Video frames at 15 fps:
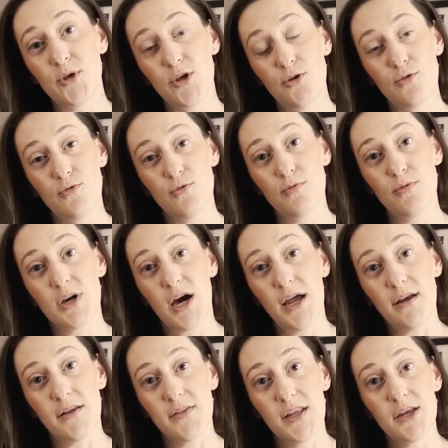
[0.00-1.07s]
you
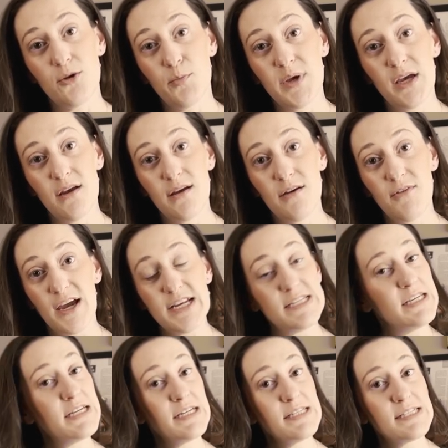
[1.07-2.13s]
got a little bit of
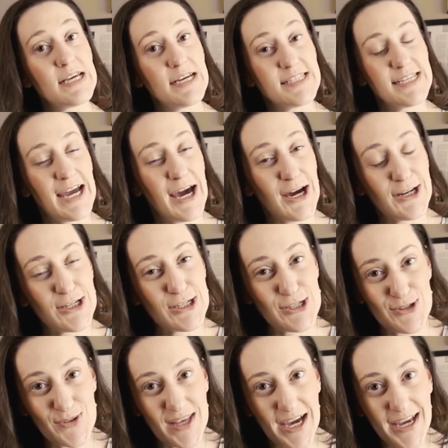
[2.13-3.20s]
ideas as to how to
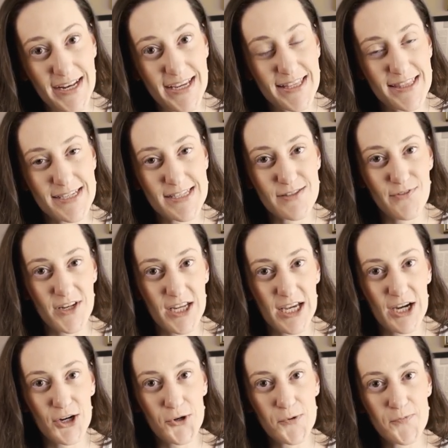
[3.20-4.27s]
do that in this
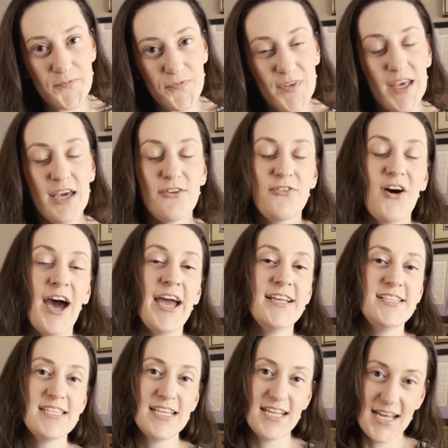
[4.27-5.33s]
video. If I
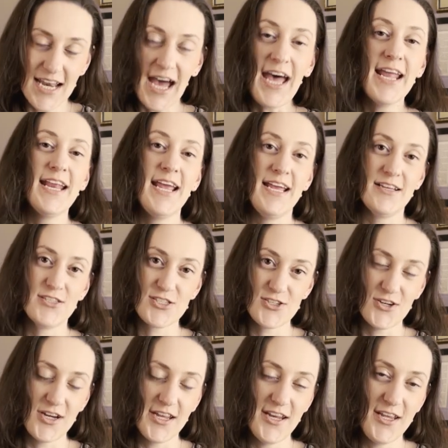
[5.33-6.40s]
did not
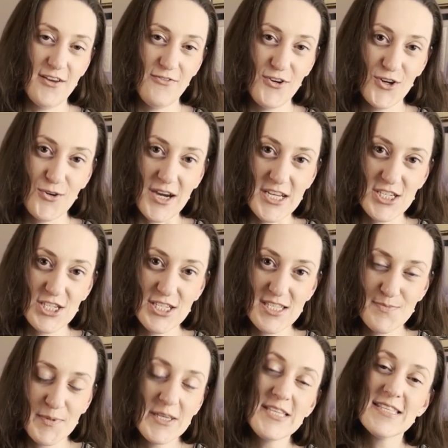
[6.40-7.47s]
answer any of your
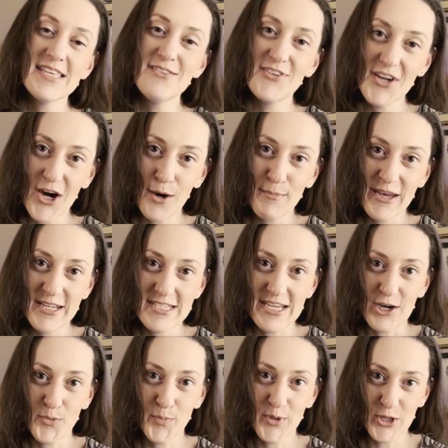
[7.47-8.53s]
questions, please leave a comment
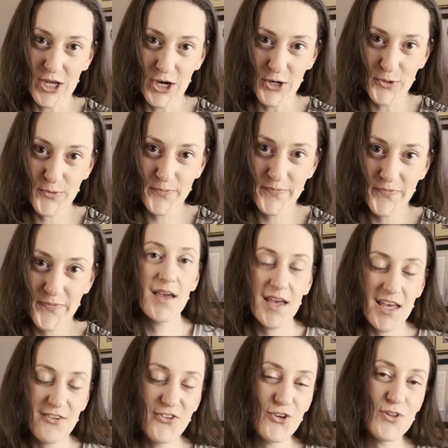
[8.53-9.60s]
down below.
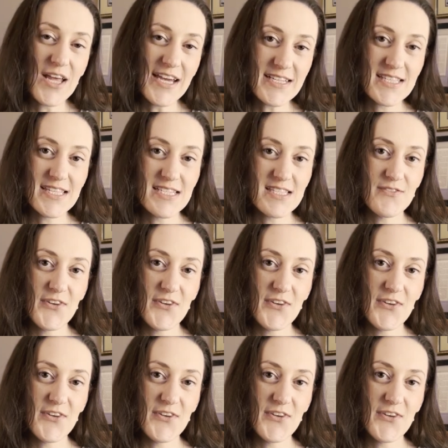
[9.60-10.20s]
If you liked this